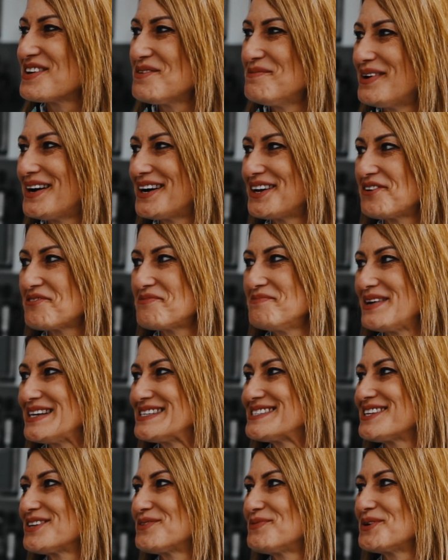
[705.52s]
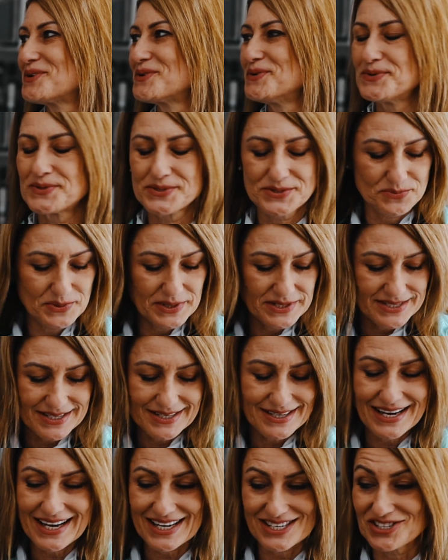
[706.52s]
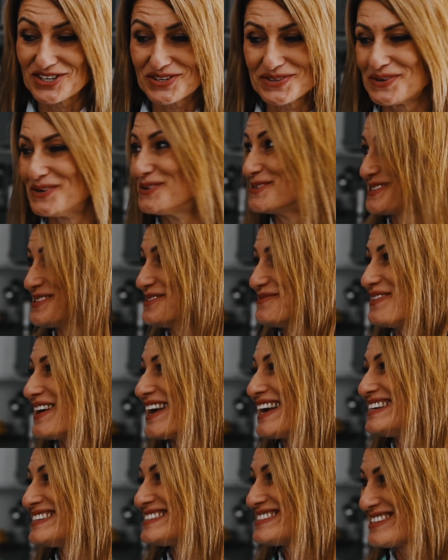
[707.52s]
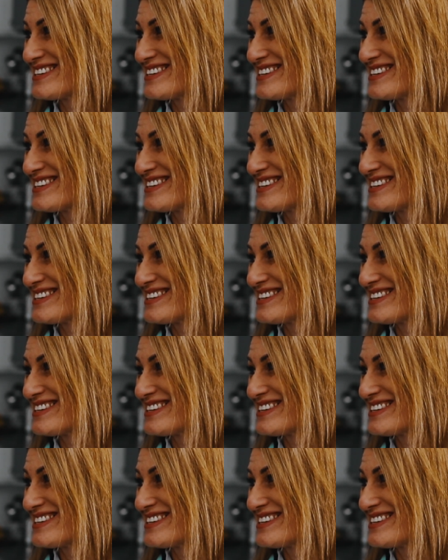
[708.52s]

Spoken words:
the amount of mess that we caused. We didn't actually cause a mess,